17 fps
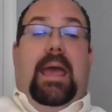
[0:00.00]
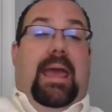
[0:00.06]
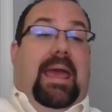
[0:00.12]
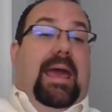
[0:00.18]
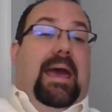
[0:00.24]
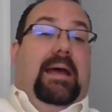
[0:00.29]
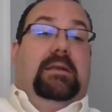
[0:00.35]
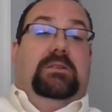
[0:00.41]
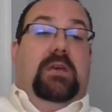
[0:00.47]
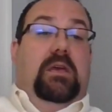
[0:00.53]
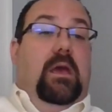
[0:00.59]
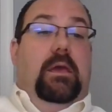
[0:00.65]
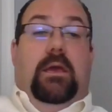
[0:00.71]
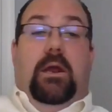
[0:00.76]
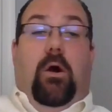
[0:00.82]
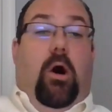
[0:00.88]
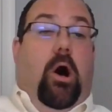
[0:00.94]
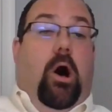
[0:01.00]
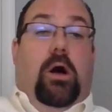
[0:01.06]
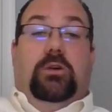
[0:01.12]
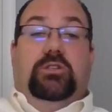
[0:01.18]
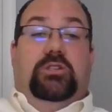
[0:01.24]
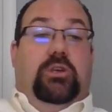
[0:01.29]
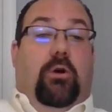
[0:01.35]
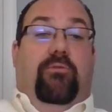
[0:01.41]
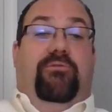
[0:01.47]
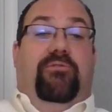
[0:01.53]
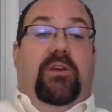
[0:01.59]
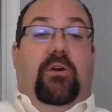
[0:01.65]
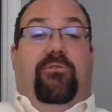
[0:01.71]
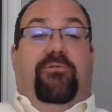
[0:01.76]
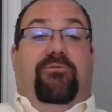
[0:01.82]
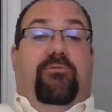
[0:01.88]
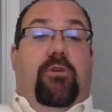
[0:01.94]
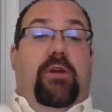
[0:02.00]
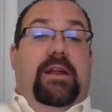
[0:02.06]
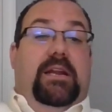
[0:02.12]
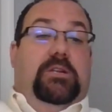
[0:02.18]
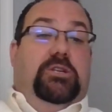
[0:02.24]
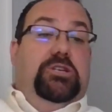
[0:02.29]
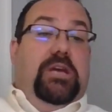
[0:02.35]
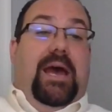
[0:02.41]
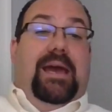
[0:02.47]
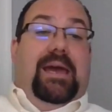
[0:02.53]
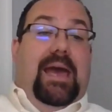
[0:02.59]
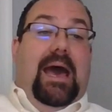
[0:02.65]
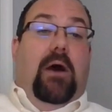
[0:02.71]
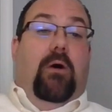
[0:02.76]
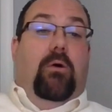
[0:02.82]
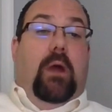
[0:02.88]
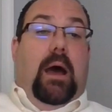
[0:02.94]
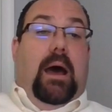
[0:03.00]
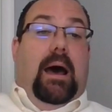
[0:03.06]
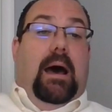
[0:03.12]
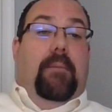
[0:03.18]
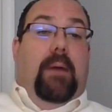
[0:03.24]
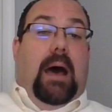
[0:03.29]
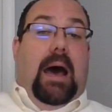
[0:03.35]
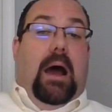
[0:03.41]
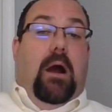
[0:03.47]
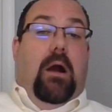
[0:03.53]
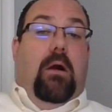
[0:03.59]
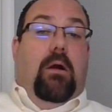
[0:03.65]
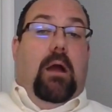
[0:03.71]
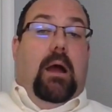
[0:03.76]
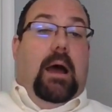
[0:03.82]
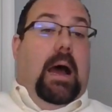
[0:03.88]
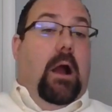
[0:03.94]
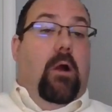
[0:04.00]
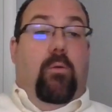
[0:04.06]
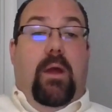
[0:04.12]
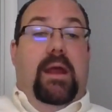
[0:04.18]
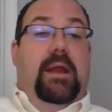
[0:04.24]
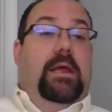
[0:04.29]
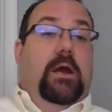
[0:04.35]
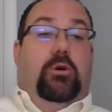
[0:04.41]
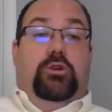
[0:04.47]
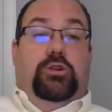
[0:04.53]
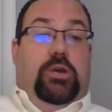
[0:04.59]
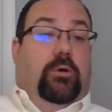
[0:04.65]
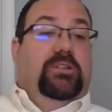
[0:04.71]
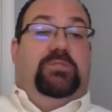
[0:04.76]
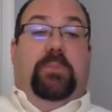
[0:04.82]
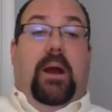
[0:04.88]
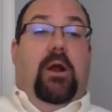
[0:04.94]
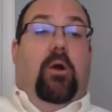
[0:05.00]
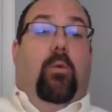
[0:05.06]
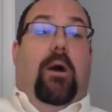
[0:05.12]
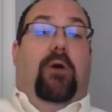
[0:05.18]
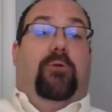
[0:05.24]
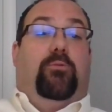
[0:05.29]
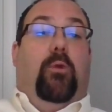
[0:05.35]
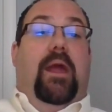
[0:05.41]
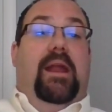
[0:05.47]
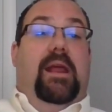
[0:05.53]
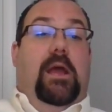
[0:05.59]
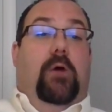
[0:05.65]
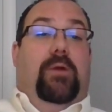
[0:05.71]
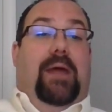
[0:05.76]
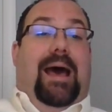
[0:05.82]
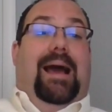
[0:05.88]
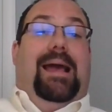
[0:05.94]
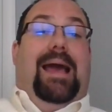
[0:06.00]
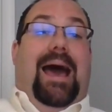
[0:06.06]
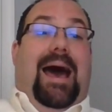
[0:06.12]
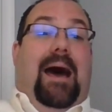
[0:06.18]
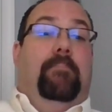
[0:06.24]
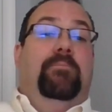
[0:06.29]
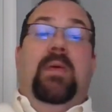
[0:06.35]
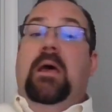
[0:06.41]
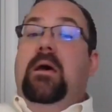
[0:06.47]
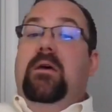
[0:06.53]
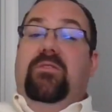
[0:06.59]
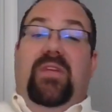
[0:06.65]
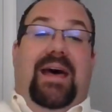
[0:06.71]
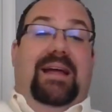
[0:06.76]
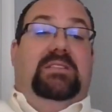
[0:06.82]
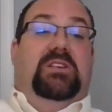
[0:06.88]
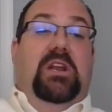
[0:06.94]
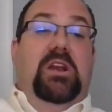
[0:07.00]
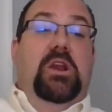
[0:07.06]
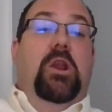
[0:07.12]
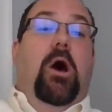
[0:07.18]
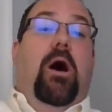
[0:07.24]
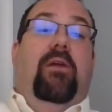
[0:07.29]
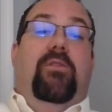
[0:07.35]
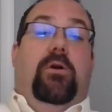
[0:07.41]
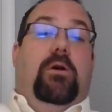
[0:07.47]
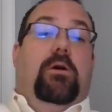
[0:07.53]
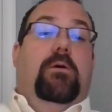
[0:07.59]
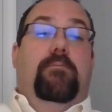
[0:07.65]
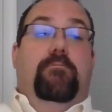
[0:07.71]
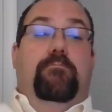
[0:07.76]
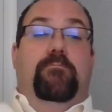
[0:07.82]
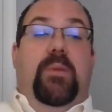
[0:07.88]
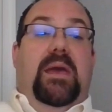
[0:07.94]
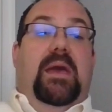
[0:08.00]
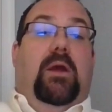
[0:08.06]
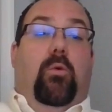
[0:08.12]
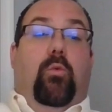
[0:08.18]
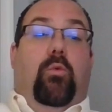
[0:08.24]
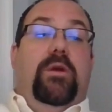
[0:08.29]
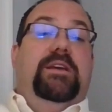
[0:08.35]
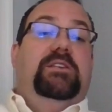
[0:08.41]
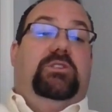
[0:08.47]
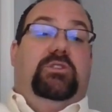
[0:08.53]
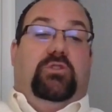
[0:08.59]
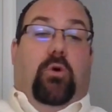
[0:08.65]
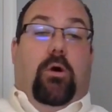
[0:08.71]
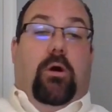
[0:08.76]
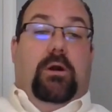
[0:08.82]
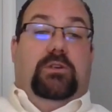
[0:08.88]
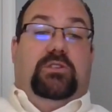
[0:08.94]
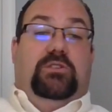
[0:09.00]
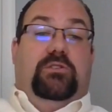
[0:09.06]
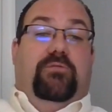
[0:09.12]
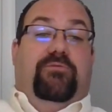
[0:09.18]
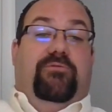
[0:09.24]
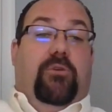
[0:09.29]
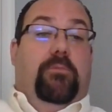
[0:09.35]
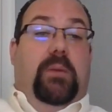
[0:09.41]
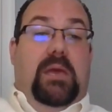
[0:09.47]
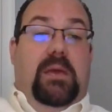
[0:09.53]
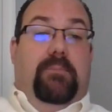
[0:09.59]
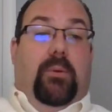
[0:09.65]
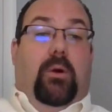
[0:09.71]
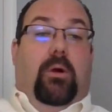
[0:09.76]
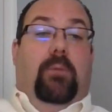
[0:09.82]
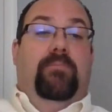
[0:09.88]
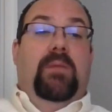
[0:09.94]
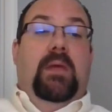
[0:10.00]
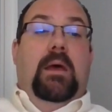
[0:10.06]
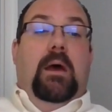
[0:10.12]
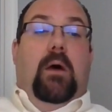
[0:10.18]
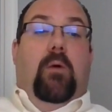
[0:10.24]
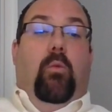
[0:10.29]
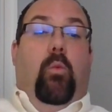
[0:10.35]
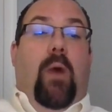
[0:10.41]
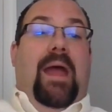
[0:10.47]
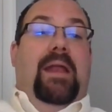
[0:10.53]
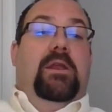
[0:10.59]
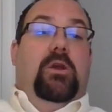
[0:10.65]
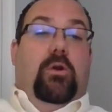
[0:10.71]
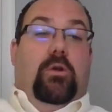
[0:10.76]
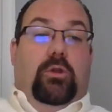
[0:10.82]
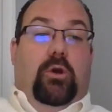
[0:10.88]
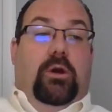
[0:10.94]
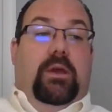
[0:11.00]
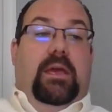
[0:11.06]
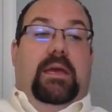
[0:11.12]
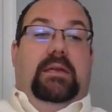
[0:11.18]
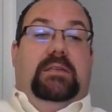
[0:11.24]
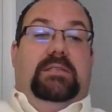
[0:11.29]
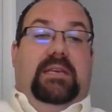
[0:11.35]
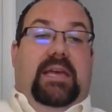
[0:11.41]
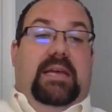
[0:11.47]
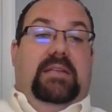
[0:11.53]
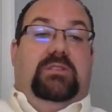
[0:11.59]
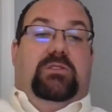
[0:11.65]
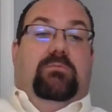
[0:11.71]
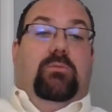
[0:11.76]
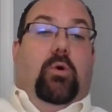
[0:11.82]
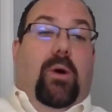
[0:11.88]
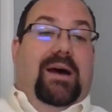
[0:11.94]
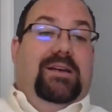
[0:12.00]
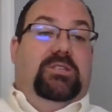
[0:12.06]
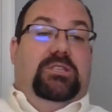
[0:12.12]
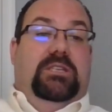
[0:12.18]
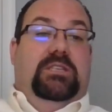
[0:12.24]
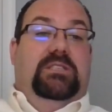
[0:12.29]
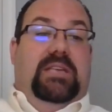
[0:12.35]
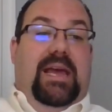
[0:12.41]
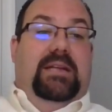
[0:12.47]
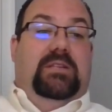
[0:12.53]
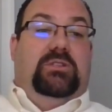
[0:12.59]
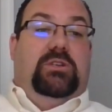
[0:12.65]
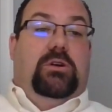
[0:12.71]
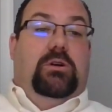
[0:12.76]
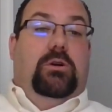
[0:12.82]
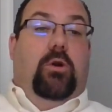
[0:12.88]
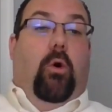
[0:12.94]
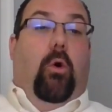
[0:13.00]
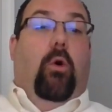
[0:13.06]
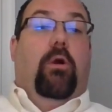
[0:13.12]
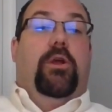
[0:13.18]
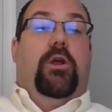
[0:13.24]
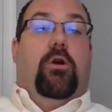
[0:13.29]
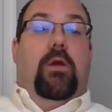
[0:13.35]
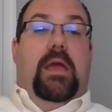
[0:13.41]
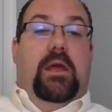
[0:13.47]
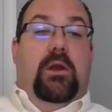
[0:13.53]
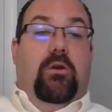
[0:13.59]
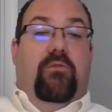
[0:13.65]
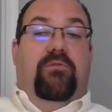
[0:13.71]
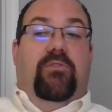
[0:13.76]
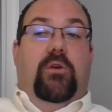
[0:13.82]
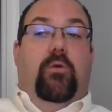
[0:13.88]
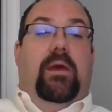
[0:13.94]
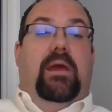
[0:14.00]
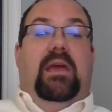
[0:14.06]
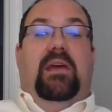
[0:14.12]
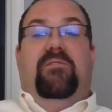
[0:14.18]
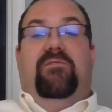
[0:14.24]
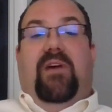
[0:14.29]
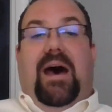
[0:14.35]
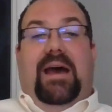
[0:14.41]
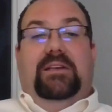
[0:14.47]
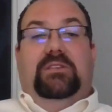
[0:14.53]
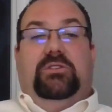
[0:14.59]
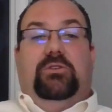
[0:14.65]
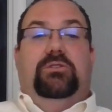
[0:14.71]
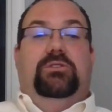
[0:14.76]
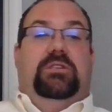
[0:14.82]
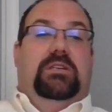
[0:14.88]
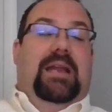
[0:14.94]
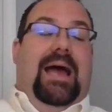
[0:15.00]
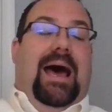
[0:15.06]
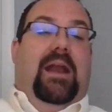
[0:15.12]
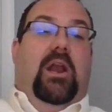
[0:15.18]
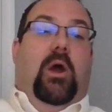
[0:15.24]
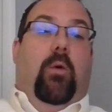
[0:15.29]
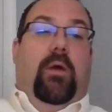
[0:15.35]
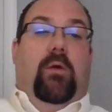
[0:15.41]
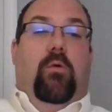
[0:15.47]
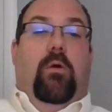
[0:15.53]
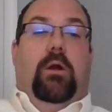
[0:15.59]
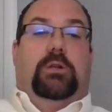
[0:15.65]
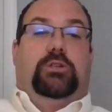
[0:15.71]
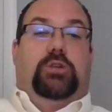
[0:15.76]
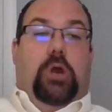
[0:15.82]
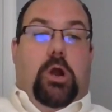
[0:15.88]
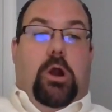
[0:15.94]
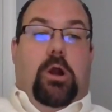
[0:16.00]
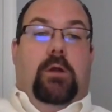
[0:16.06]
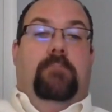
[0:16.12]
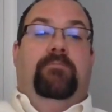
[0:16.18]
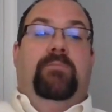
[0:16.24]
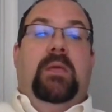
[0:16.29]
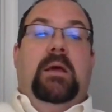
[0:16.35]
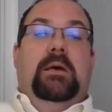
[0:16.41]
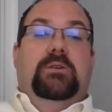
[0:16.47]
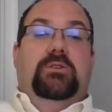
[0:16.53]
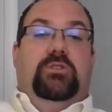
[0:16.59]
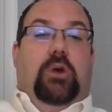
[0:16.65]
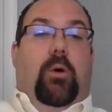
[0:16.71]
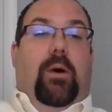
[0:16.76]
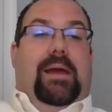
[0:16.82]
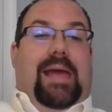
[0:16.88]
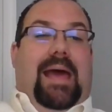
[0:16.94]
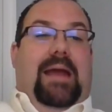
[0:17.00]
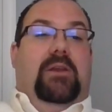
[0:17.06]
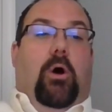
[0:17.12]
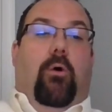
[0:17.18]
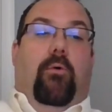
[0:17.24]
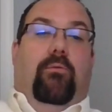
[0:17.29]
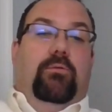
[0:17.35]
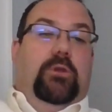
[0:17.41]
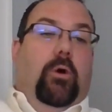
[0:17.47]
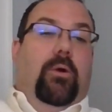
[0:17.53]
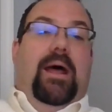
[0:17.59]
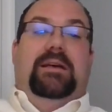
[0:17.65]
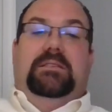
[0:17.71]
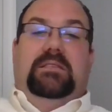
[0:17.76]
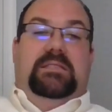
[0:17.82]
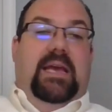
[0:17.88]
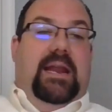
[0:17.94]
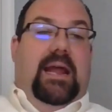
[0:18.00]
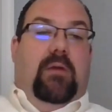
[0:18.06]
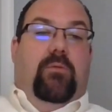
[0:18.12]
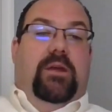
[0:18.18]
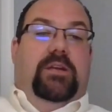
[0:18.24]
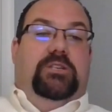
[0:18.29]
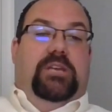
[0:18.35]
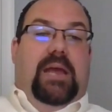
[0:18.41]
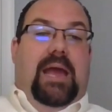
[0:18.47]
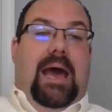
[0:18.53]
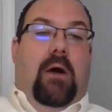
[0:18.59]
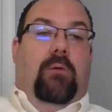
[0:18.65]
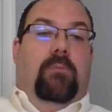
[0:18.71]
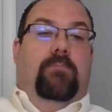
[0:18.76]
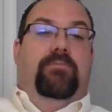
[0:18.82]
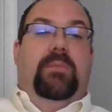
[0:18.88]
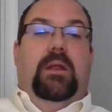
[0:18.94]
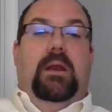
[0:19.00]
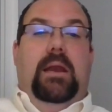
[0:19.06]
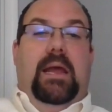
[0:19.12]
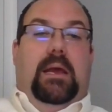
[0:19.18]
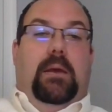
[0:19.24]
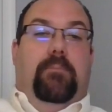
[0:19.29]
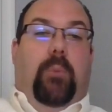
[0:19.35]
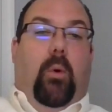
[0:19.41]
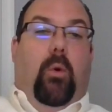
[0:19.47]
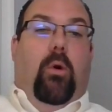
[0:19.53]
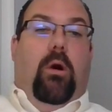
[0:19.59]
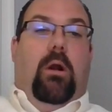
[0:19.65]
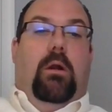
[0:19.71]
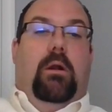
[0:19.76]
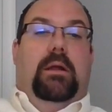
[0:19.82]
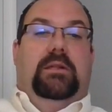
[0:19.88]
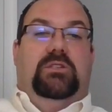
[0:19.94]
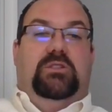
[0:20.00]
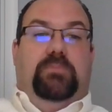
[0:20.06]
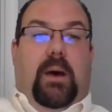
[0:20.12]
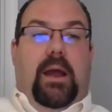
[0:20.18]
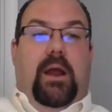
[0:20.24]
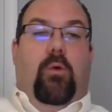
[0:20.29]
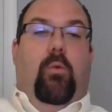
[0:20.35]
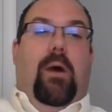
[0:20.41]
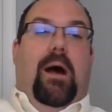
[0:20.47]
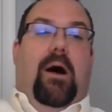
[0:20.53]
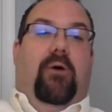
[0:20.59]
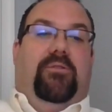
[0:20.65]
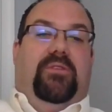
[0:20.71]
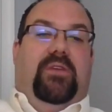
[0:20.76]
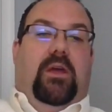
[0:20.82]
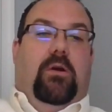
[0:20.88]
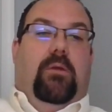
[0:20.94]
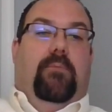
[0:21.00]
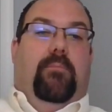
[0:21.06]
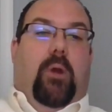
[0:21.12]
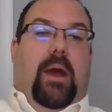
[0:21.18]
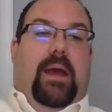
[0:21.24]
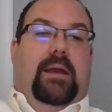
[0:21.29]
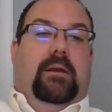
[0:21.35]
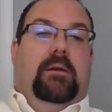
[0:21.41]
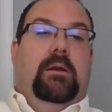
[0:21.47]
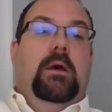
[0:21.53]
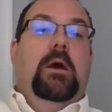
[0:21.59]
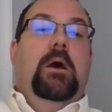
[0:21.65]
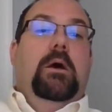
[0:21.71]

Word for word: And you know, also feel free to check out uh, our uh, our radio show, inspirewealthradio.com. That's another big resource for people when you're looking to get some questions answered or you're interviewing advisors and not knowing where to turn. So again, don't don't hesitate on reaching out. Nick Bour, Inspire Wealth here in Brighton.